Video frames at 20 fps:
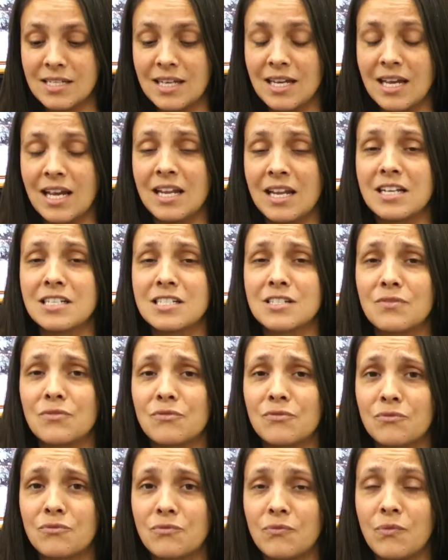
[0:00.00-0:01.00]
it is
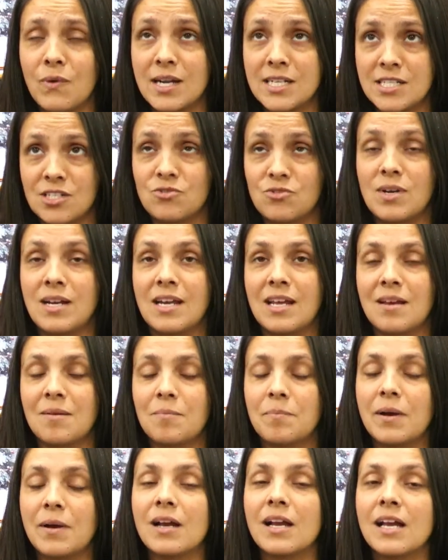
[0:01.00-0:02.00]
frustrating,
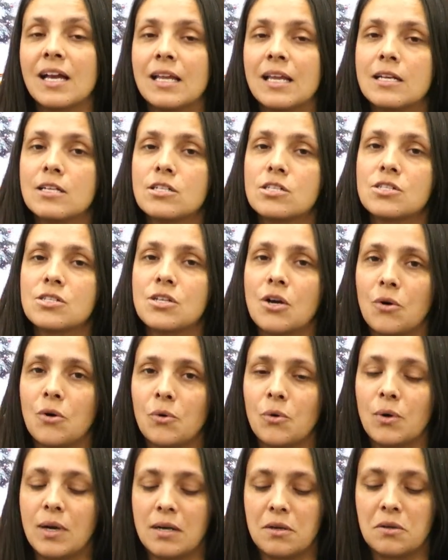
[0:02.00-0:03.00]
but it is so
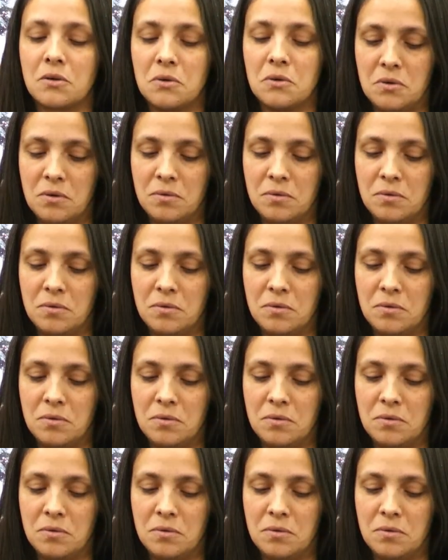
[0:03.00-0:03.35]
critical.